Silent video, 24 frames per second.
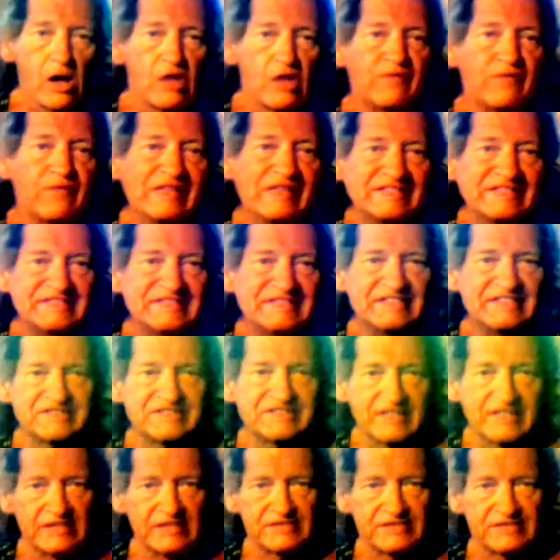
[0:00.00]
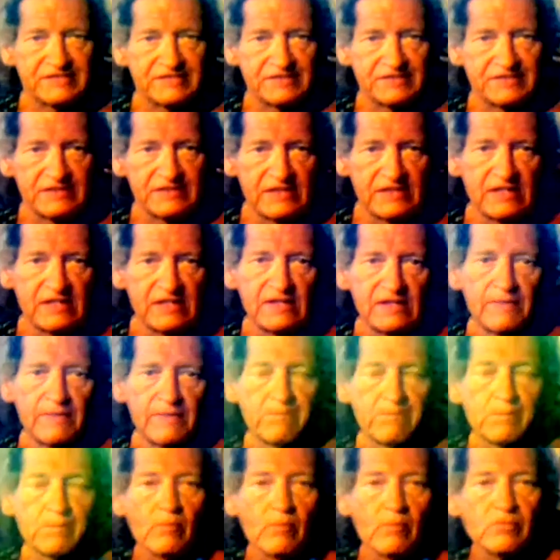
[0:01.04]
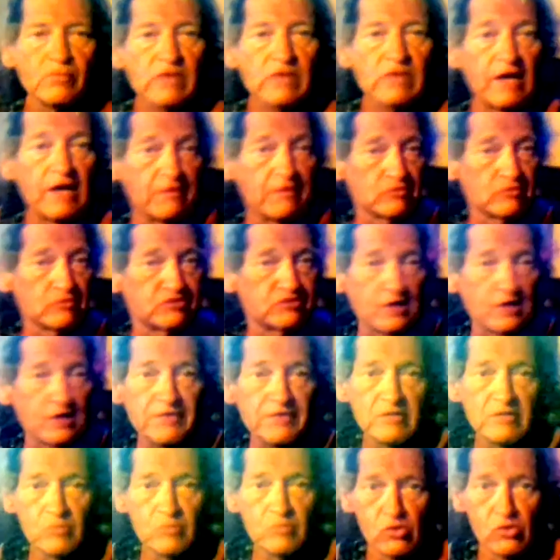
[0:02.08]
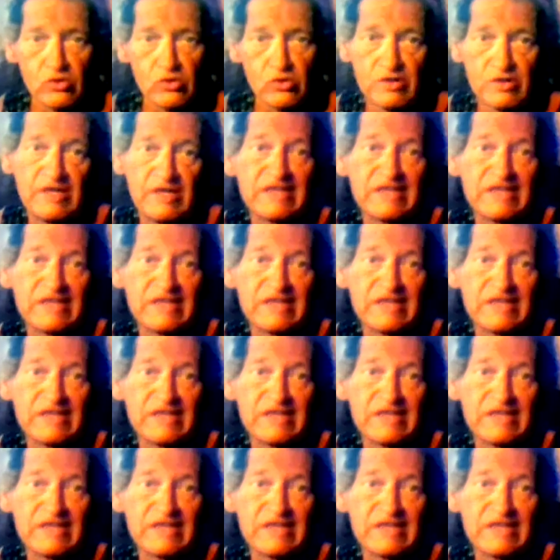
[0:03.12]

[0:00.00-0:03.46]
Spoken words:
of existence. And there's nothing more